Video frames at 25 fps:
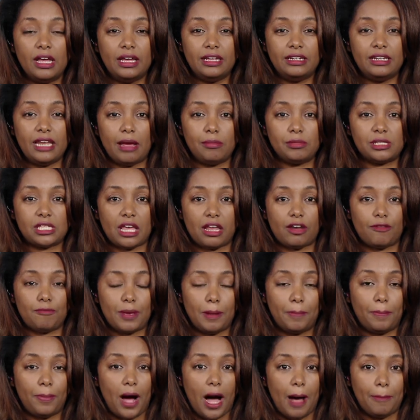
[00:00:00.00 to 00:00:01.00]
names that have
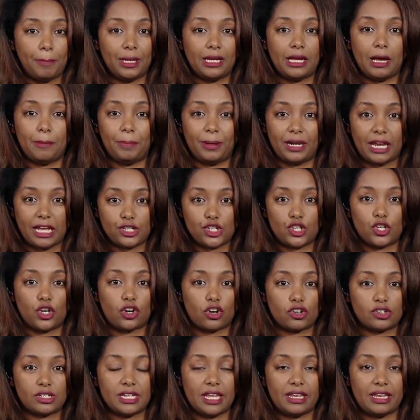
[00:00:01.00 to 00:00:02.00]
been popping up. But as you
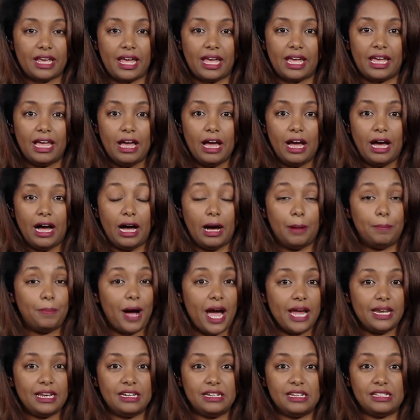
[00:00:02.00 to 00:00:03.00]
heard today,
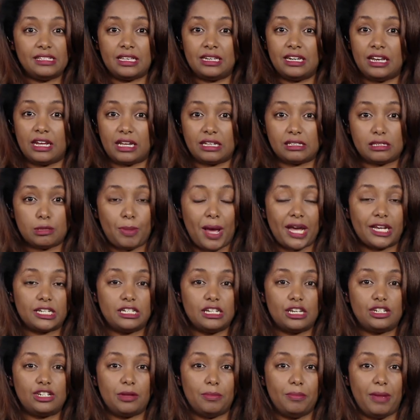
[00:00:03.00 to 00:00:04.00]
Biden isn't
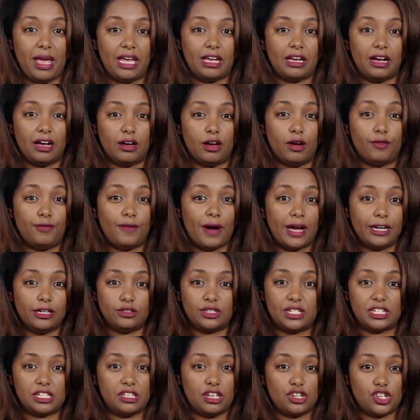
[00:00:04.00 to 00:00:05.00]
expected to make a
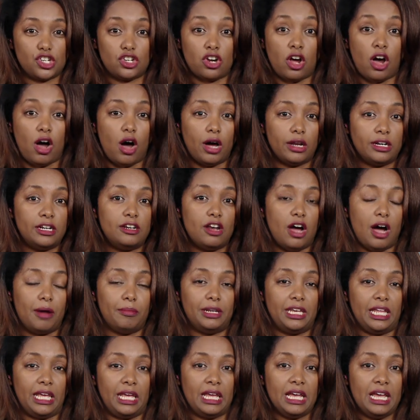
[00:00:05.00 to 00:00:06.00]
final decision on a
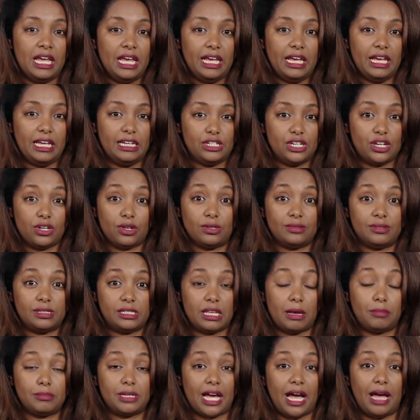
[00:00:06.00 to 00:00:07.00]
nominee until
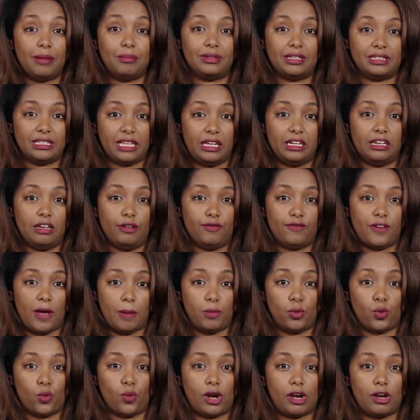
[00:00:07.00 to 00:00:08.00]
sometime late in
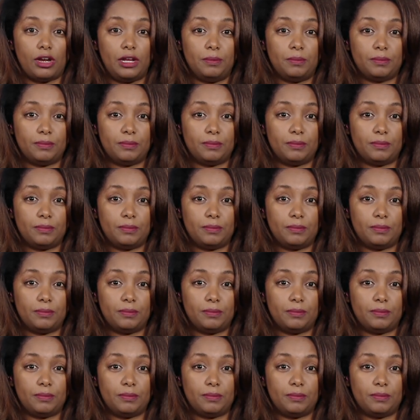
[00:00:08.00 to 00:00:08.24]
February.